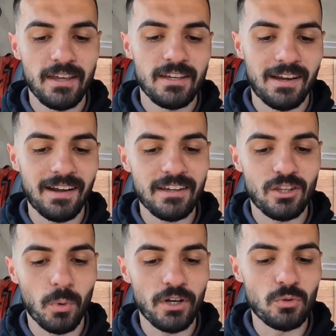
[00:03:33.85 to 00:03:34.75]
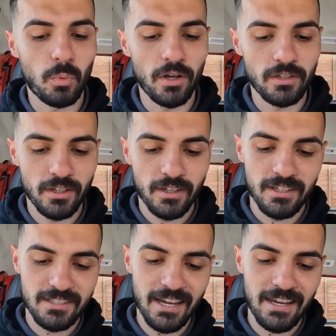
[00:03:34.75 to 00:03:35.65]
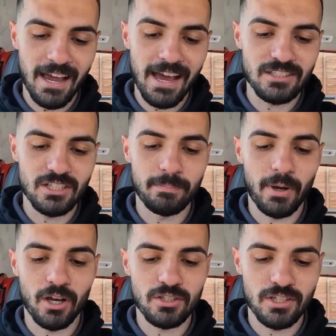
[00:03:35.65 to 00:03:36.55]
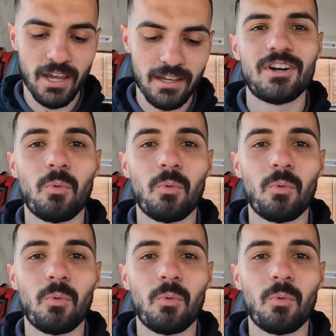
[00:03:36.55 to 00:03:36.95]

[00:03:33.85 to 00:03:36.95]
You click the one you want. You say add to the basket.